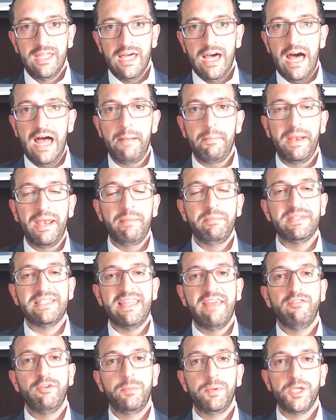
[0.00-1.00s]
Hi, my name is
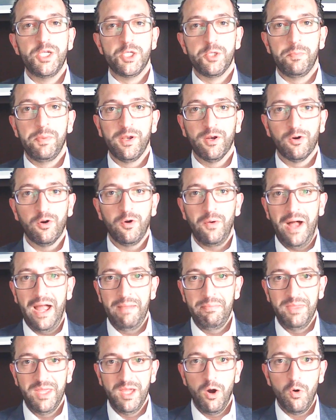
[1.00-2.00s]
David P. Shapiro.
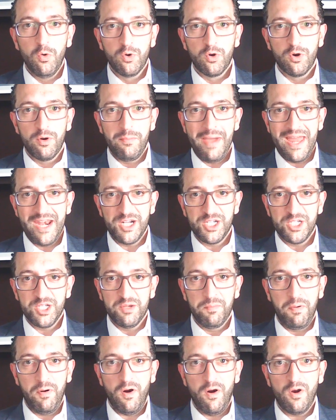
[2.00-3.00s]
I'm the owner and
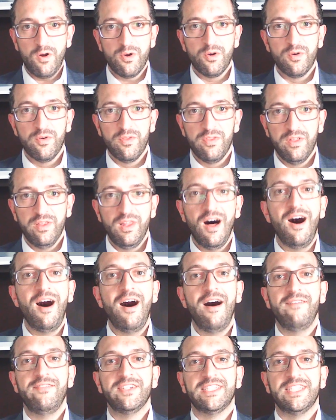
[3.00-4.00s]
managing partner of the
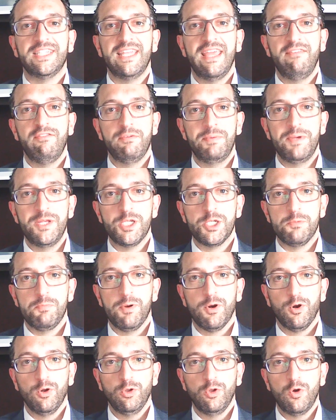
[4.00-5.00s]
law office of David P.
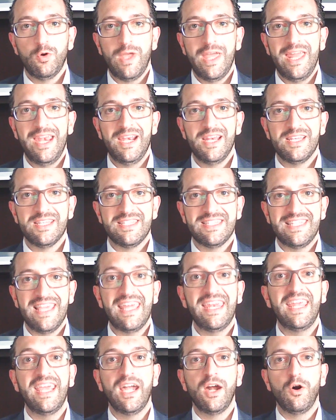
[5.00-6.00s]
Shapiro, located in
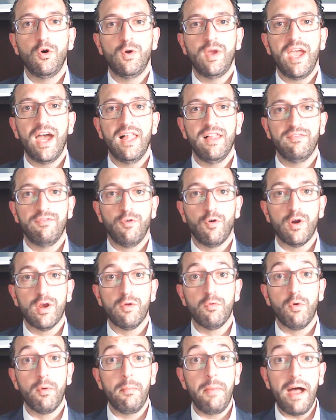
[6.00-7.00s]
San Diego, California,
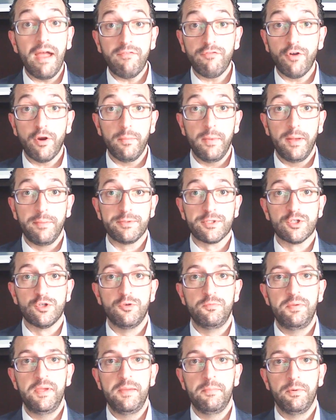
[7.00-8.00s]
where my firm helps
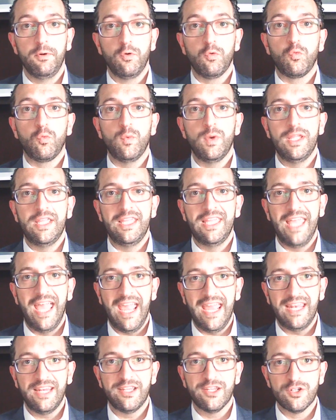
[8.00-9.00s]
good people
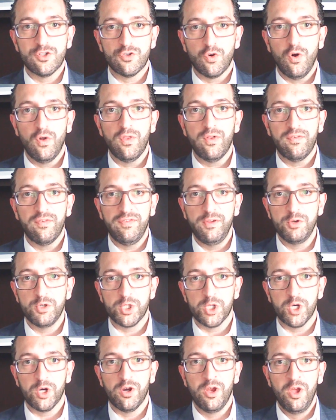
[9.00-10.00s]
regain control of their
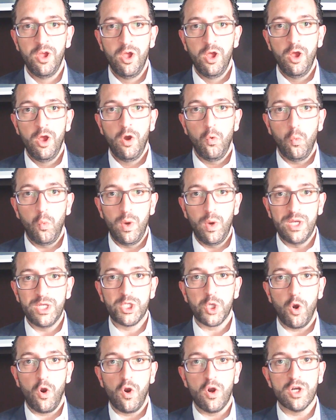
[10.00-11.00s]
future when
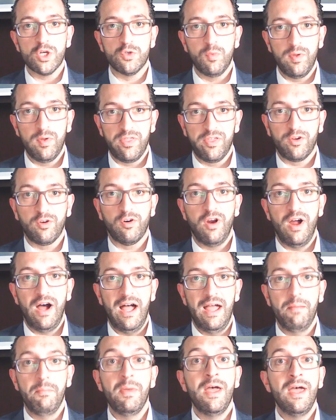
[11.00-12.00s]
charged with a
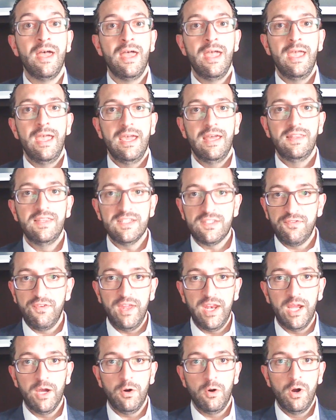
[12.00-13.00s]
crime. In this
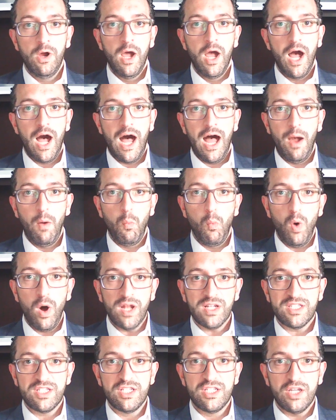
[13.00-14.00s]
video, I
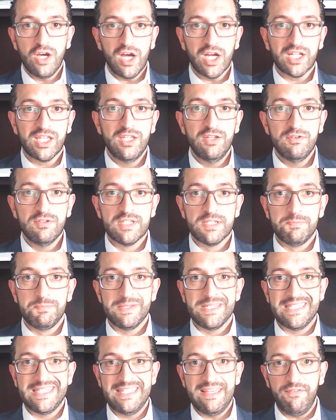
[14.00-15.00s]
want to talk to you
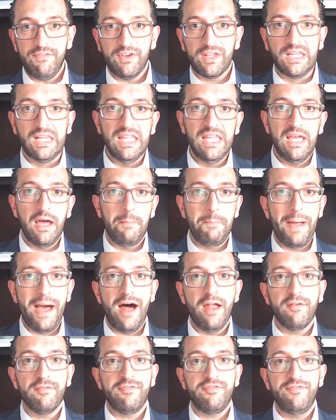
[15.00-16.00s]
specifically
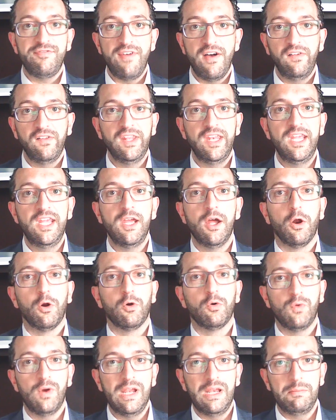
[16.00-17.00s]
about felony
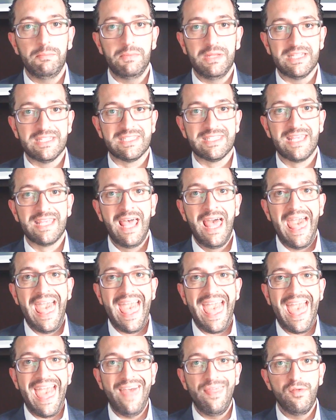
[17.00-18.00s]
arraignments
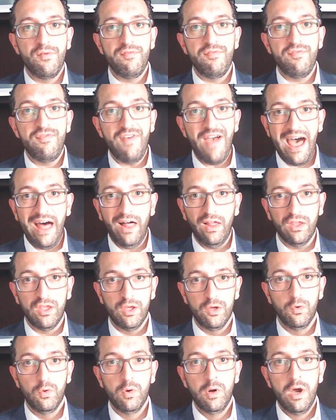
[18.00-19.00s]
and the
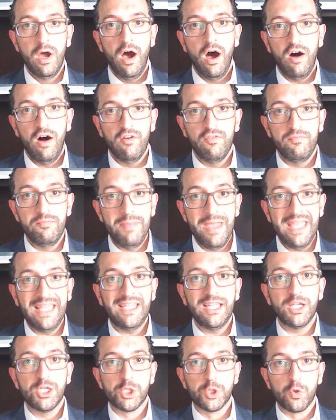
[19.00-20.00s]
value of
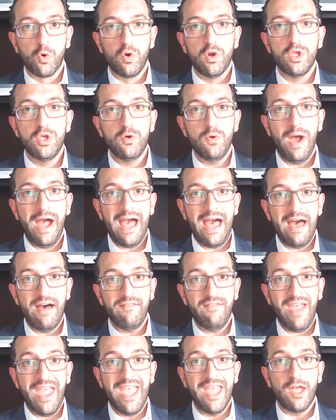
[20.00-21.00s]
making sure you
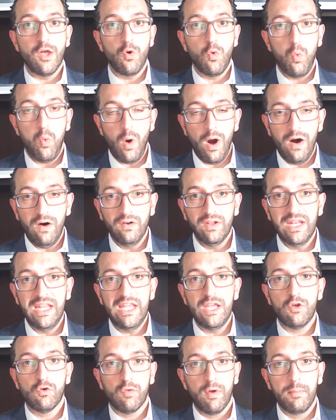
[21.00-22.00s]
have a
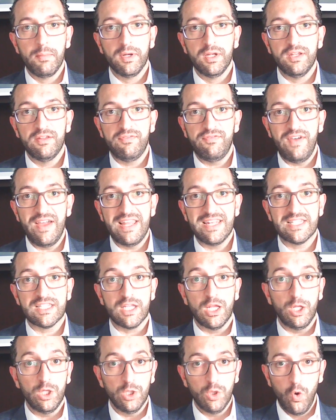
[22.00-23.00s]
quality criminal defense,
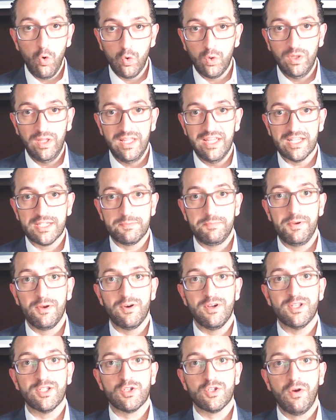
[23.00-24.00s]
locally
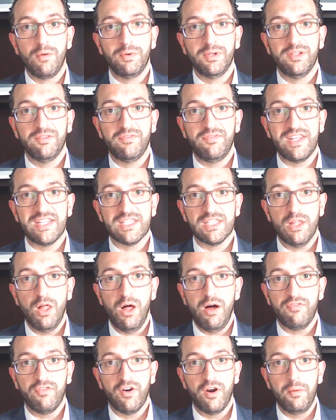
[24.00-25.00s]
experienced criminal defense
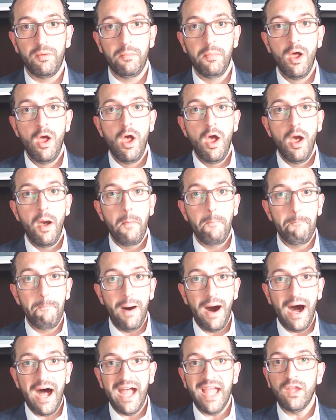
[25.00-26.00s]
law firm
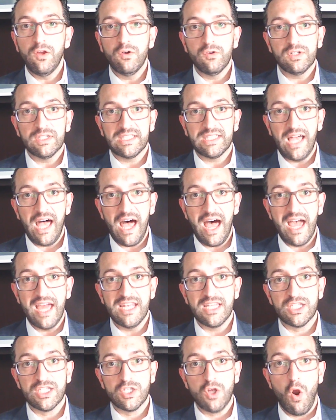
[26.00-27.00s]
by your
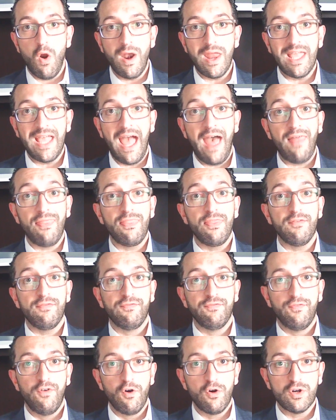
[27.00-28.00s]
side starting at the
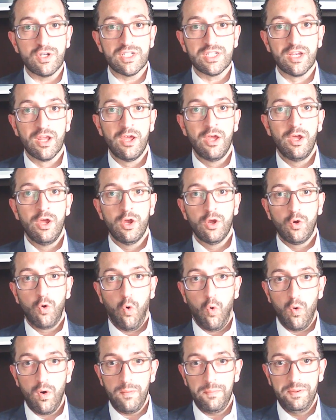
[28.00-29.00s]
first
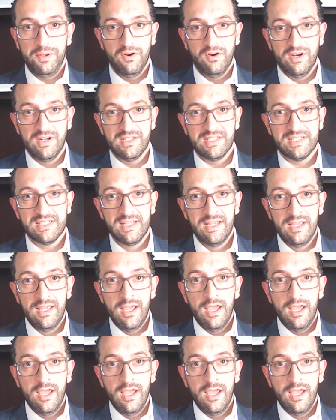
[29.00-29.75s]
court appearance.